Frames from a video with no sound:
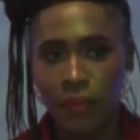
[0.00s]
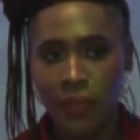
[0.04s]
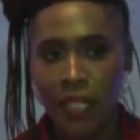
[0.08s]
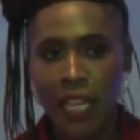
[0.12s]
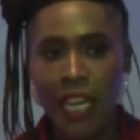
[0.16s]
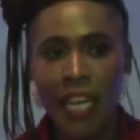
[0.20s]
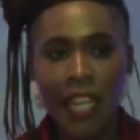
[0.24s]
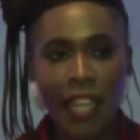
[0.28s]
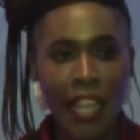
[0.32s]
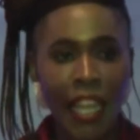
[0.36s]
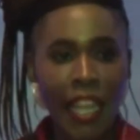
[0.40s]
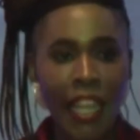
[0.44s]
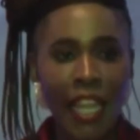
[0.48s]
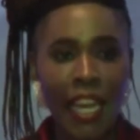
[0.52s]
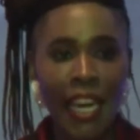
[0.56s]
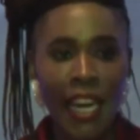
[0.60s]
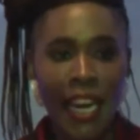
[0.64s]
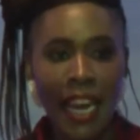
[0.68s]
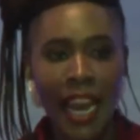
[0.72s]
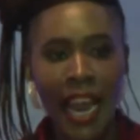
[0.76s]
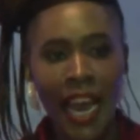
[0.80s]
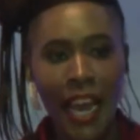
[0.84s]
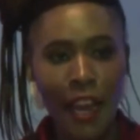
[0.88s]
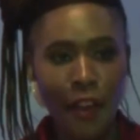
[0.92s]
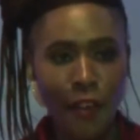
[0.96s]
Either than
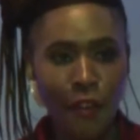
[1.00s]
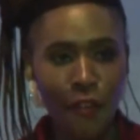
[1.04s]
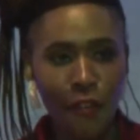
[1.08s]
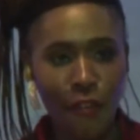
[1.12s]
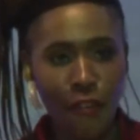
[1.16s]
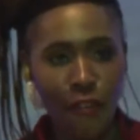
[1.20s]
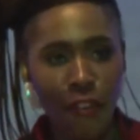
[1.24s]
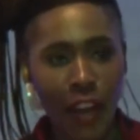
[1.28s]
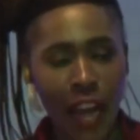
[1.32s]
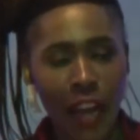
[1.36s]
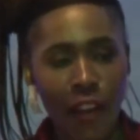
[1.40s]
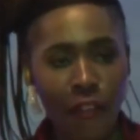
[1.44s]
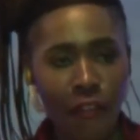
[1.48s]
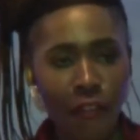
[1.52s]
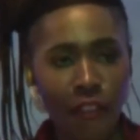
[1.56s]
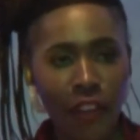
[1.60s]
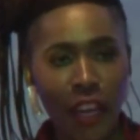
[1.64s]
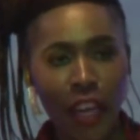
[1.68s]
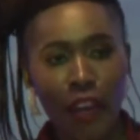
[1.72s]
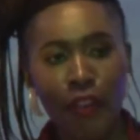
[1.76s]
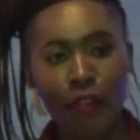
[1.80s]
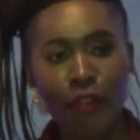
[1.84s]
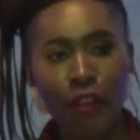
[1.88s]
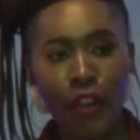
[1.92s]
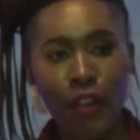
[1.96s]
life, I've
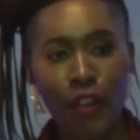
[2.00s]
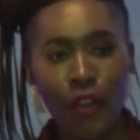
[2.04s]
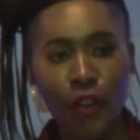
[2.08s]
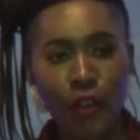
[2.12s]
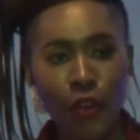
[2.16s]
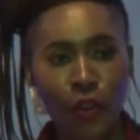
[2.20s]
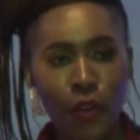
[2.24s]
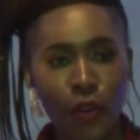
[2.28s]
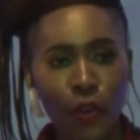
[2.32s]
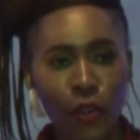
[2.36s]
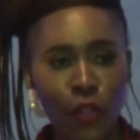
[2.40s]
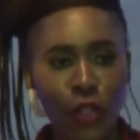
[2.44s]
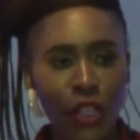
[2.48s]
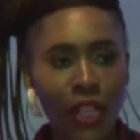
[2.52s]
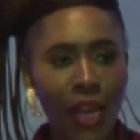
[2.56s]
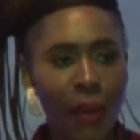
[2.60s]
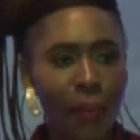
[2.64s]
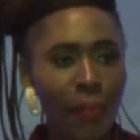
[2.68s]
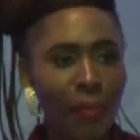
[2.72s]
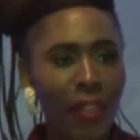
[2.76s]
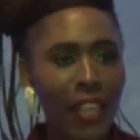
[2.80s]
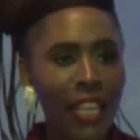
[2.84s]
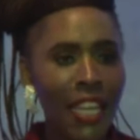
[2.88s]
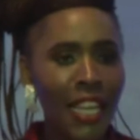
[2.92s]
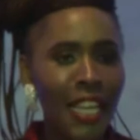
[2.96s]
given you
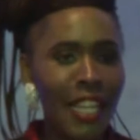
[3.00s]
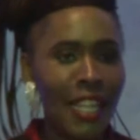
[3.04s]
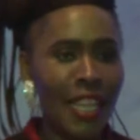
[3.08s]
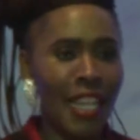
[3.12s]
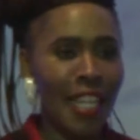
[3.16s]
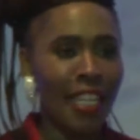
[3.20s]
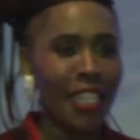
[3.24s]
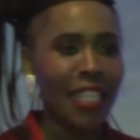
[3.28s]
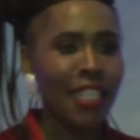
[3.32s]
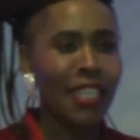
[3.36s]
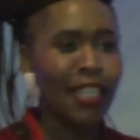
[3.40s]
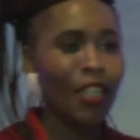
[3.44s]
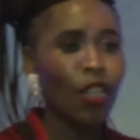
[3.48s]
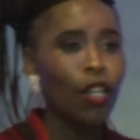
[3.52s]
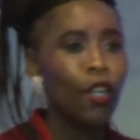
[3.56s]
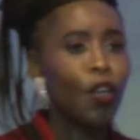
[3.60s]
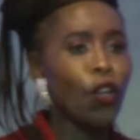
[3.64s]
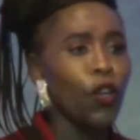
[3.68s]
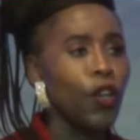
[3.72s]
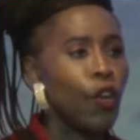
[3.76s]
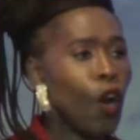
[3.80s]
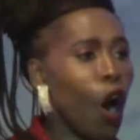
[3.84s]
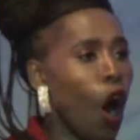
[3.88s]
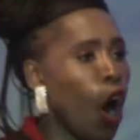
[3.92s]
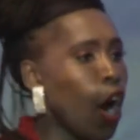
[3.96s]
something that
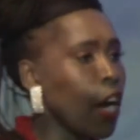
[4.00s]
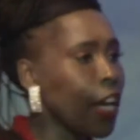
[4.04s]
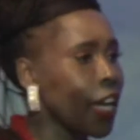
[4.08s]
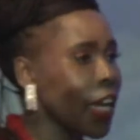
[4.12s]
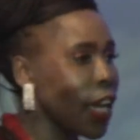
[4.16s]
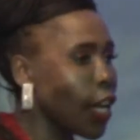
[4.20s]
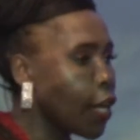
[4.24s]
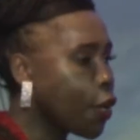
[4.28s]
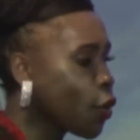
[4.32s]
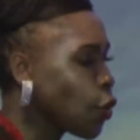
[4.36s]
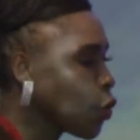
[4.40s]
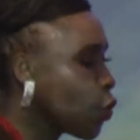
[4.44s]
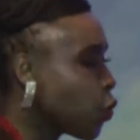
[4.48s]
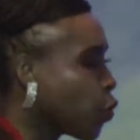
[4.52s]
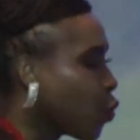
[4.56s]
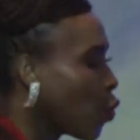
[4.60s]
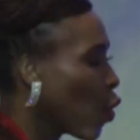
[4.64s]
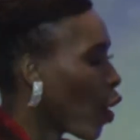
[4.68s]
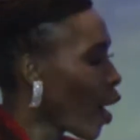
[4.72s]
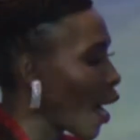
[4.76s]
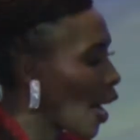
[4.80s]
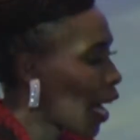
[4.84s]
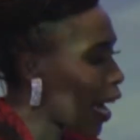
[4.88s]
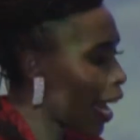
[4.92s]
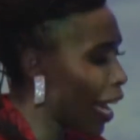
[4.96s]
only you
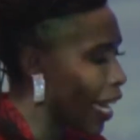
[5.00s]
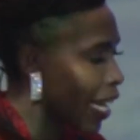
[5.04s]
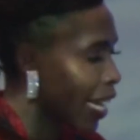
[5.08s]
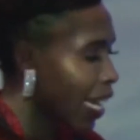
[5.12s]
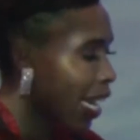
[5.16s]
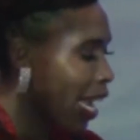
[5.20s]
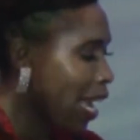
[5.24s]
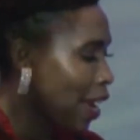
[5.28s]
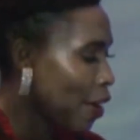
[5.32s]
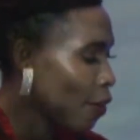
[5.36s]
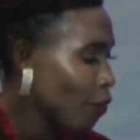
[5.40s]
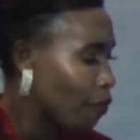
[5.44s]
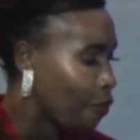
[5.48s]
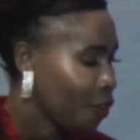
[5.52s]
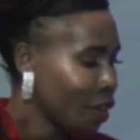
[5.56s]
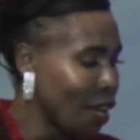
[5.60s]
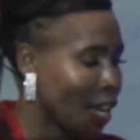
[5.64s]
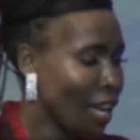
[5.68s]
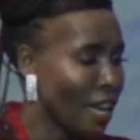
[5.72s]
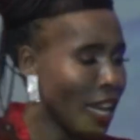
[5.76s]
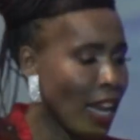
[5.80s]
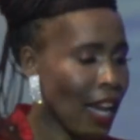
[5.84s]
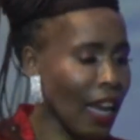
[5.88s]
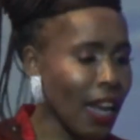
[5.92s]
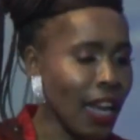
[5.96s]
can have.
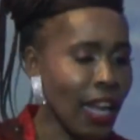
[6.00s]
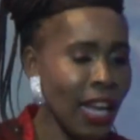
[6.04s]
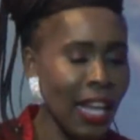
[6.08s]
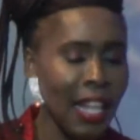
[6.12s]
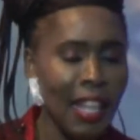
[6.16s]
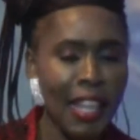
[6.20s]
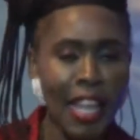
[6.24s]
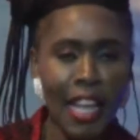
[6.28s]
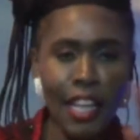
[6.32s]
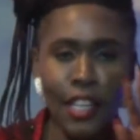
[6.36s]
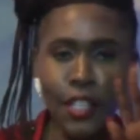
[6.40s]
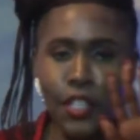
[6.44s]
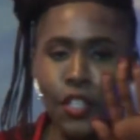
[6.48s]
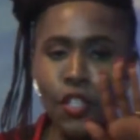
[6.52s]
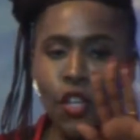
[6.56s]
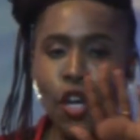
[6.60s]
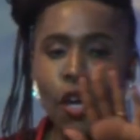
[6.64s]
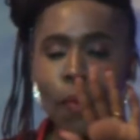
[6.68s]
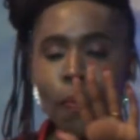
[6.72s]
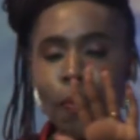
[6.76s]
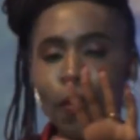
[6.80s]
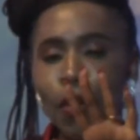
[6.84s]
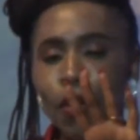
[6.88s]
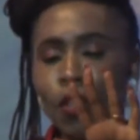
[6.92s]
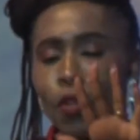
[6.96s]
There's
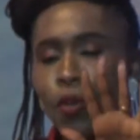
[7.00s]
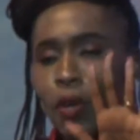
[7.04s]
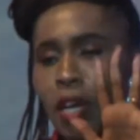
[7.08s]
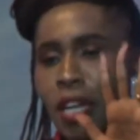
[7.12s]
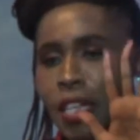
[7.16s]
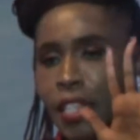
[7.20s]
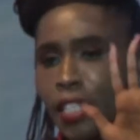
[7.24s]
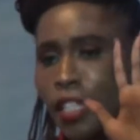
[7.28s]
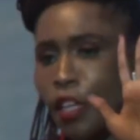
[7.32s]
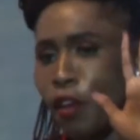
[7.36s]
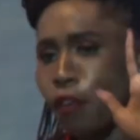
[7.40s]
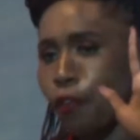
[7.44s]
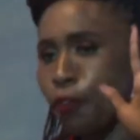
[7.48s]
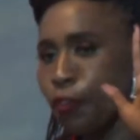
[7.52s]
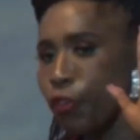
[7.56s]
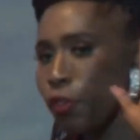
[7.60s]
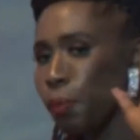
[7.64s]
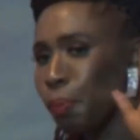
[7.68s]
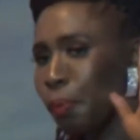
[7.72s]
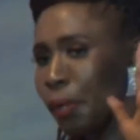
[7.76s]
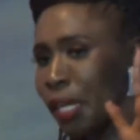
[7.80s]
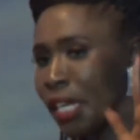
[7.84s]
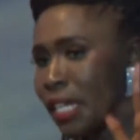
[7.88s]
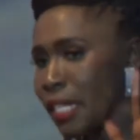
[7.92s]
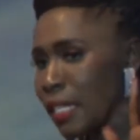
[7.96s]
nobody who has the
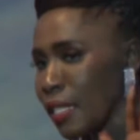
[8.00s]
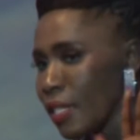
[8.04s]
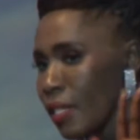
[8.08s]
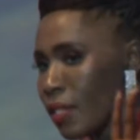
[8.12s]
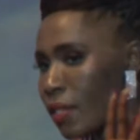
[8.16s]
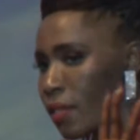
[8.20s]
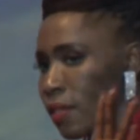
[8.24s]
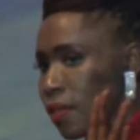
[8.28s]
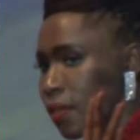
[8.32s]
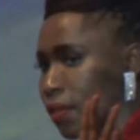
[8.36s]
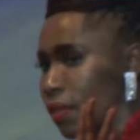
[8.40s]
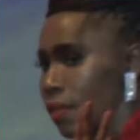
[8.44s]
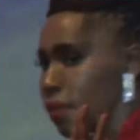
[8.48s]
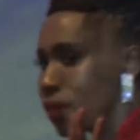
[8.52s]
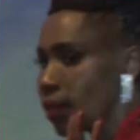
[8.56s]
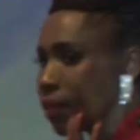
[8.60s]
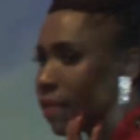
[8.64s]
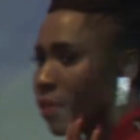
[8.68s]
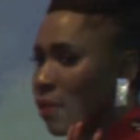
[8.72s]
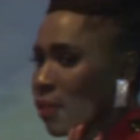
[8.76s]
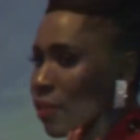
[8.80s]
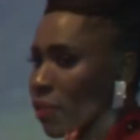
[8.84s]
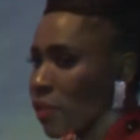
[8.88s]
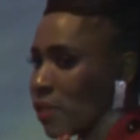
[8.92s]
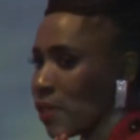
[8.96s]
footprints
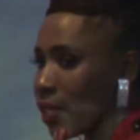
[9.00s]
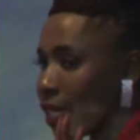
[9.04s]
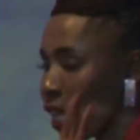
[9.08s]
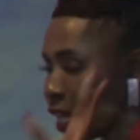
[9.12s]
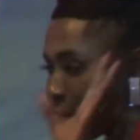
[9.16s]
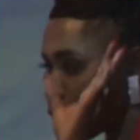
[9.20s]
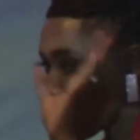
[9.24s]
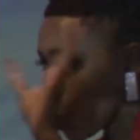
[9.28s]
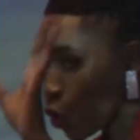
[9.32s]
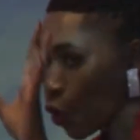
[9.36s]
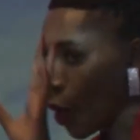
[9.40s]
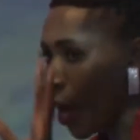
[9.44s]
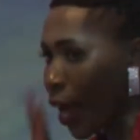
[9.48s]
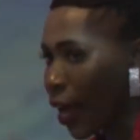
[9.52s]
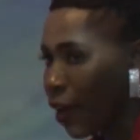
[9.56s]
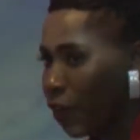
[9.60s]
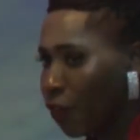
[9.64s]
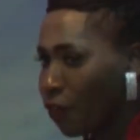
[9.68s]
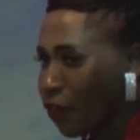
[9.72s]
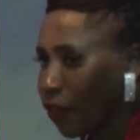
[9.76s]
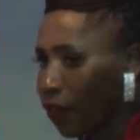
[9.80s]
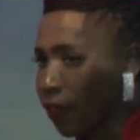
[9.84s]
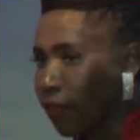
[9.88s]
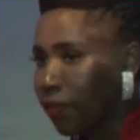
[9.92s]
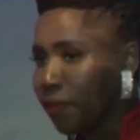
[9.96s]
that you have.
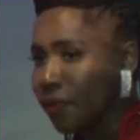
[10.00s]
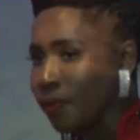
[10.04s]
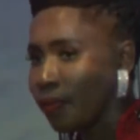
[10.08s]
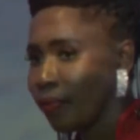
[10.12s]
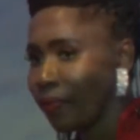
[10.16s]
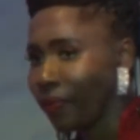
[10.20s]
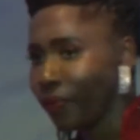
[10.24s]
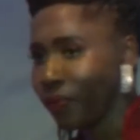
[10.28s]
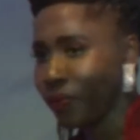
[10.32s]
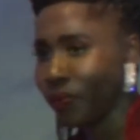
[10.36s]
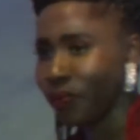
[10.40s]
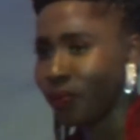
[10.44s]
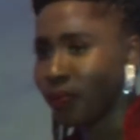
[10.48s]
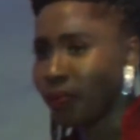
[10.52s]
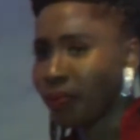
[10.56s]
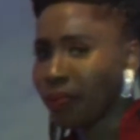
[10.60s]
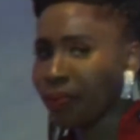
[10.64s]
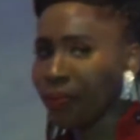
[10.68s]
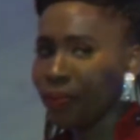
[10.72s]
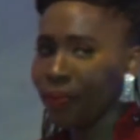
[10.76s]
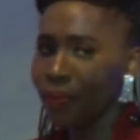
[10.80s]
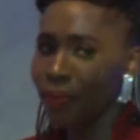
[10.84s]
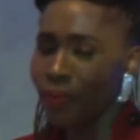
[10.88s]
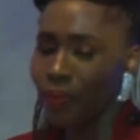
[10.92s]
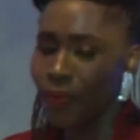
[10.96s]

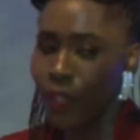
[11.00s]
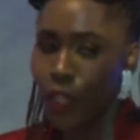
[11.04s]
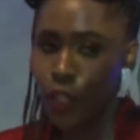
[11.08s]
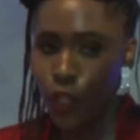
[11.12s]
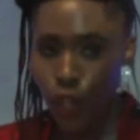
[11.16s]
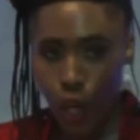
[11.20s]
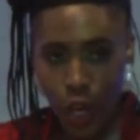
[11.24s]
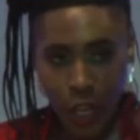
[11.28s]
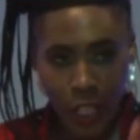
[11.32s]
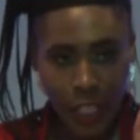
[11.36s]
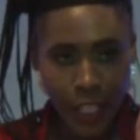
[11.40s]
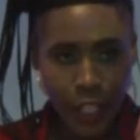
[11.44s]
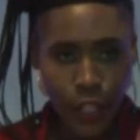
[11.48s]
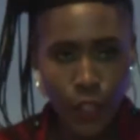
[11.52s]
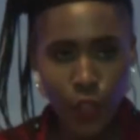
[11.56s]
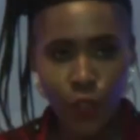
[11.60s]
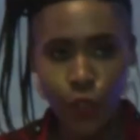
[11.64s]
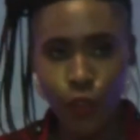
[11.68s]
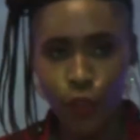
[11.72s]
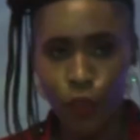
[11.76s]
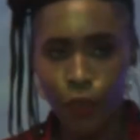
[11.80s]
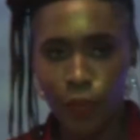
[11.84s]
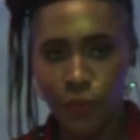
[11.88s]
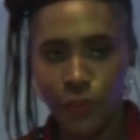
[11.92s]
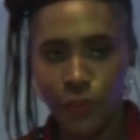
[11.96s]
It's only you.